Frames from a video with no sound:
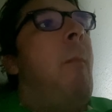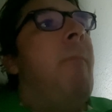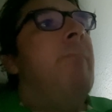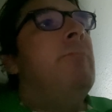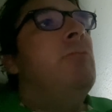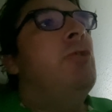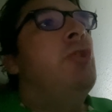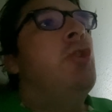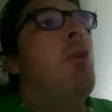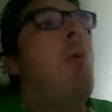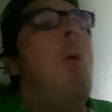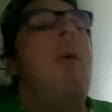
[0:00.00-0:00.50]

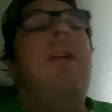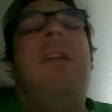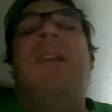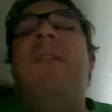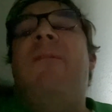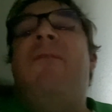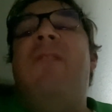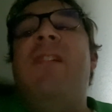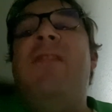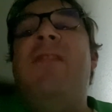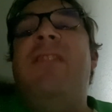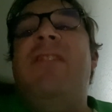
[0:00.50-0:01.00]

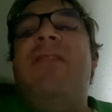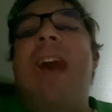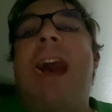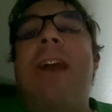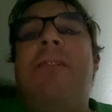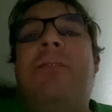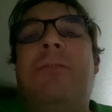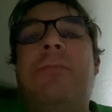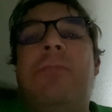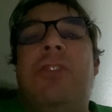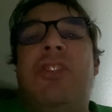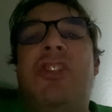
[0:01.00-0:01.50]

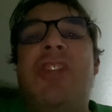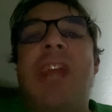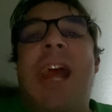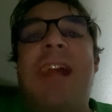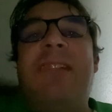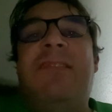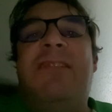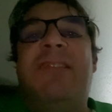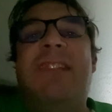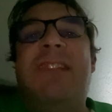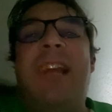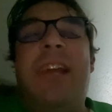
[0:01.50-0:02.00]
$250,000 to
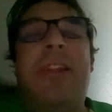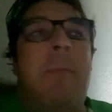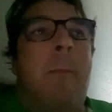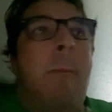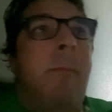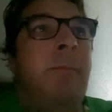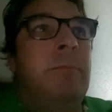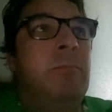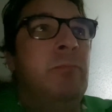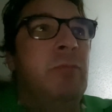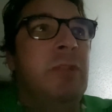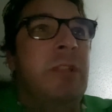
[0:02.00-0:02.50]
Chaz
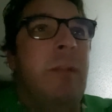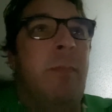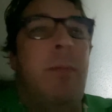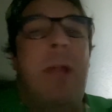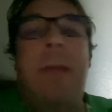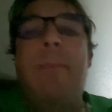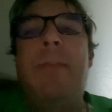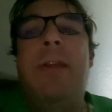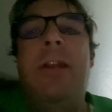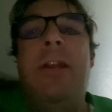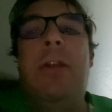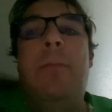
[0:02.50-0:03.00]
Statham to
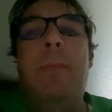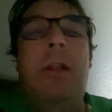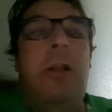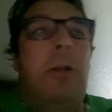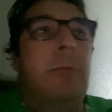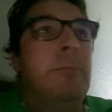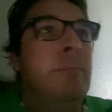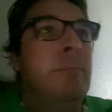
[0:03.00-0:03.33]
play Peter Miller.